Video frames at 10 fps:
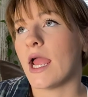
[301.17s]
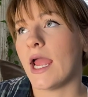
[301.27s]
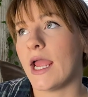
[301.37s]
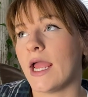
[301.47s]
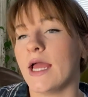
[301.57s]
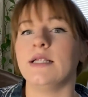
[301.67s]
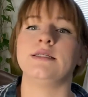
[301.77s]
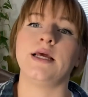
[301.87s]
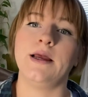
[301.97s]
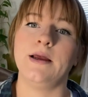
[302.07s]

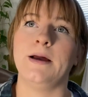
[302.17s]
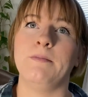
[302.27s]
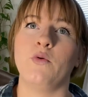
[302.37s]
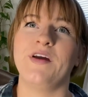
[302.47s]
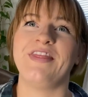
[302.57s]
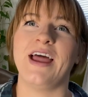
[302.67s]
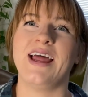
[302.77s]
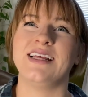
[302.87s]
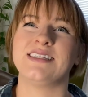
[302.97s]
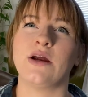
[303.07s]
And with
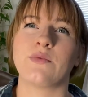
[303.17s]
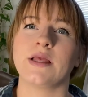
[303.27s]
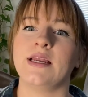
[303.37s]
that, it's not really